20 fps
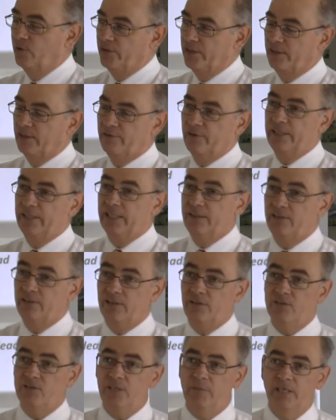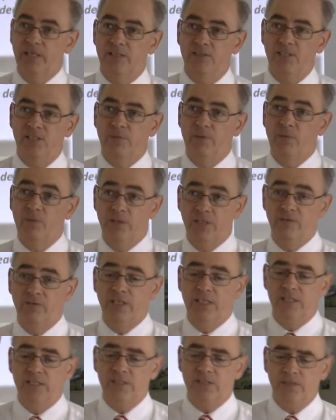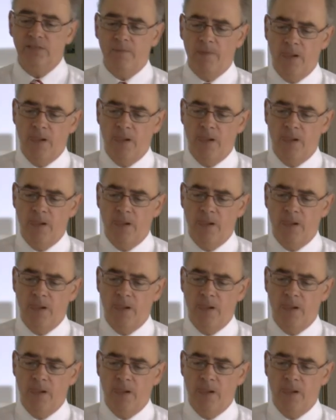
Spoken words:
than halfway down, you know there's something else coming? Well, there is.